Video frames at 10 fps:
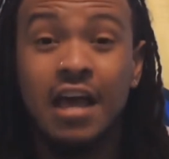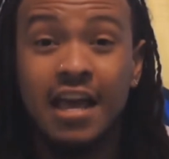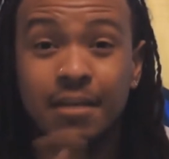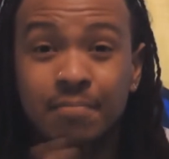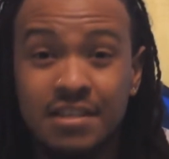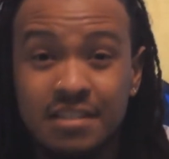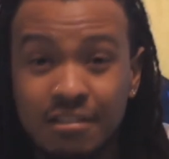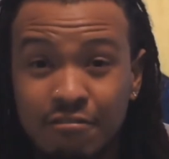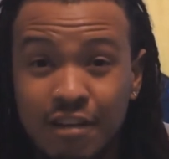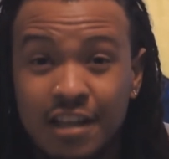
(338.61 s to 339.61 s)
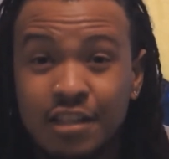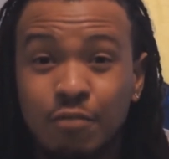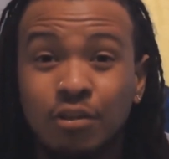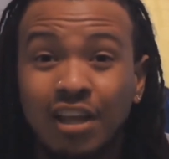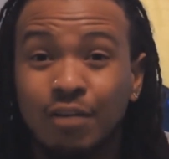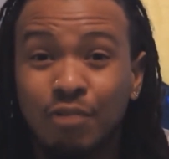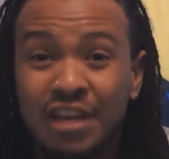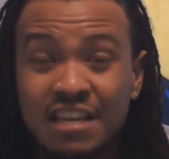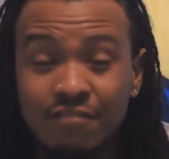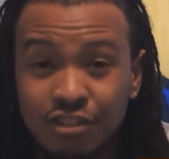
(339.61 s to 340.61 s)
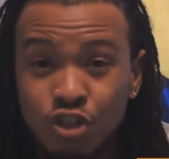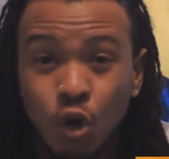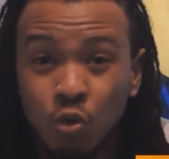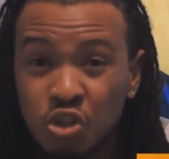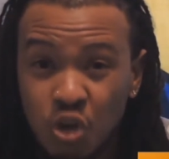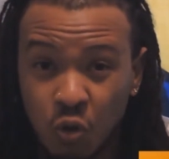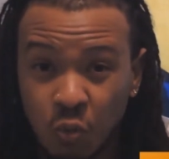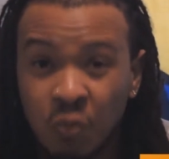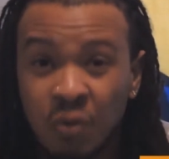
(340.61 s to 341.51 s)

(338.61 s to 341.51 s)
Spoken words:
In the midst of the fight, they were like they were even toe to toe,